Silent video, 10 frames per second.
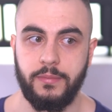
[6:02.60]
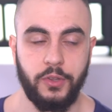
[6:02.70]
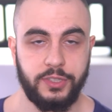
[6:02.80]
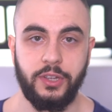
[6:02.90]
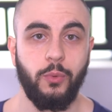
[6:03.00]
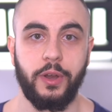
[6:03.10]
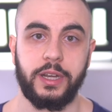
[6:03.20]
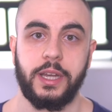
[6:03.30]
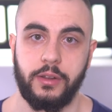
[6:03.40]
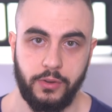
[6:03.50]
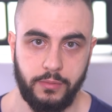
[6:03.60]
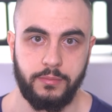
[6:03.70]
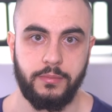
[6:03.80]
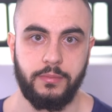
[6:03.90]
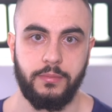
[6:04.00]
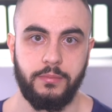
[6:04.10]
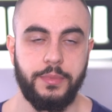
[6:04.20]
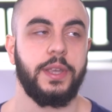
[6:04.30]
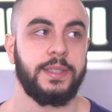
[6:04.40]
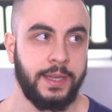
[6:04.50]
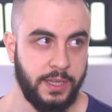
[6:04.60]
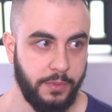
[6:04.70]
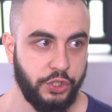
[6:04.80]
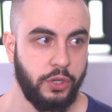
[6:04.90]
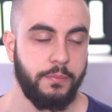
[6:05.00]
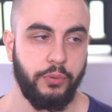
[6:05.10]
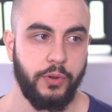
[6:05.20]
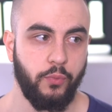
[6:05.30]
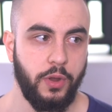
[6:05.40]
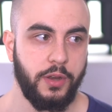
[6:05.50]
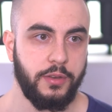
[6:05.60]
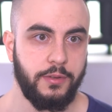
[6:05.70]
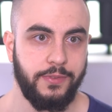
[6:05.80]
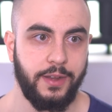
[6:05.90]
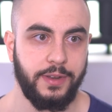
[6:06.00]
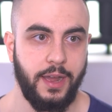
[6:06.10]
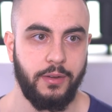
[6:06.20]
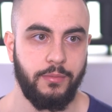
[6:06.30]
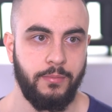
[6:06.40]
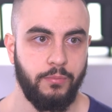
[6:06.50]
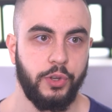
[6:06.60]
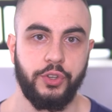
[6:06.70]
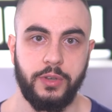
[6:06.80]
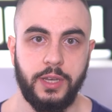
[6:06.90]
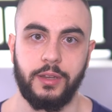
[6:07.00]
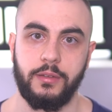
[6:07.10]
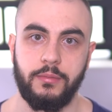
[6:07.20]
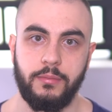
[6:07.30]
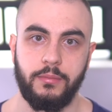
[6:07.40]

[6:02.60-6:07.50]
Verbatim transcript: you're still working out at home. Because as I mentioned in point one, you found out what you needed.